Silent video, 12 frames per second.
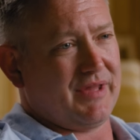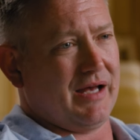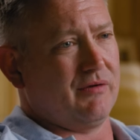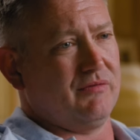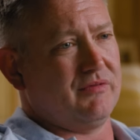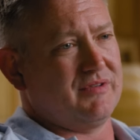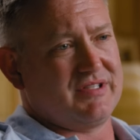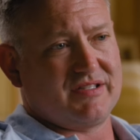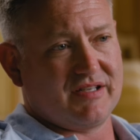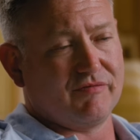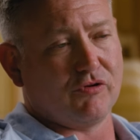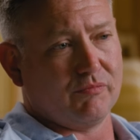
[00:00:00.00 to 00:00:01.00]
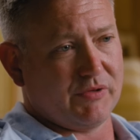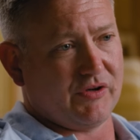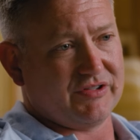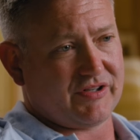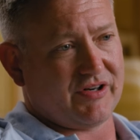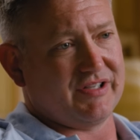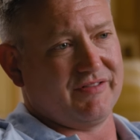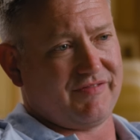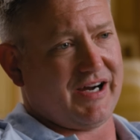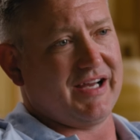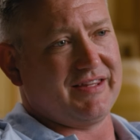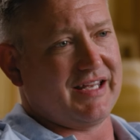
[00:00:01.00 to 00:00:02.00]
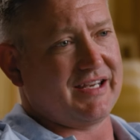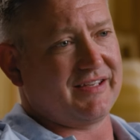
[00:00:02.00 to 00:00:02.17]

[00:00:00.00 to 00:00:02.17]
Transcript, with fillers: that civil-military divide that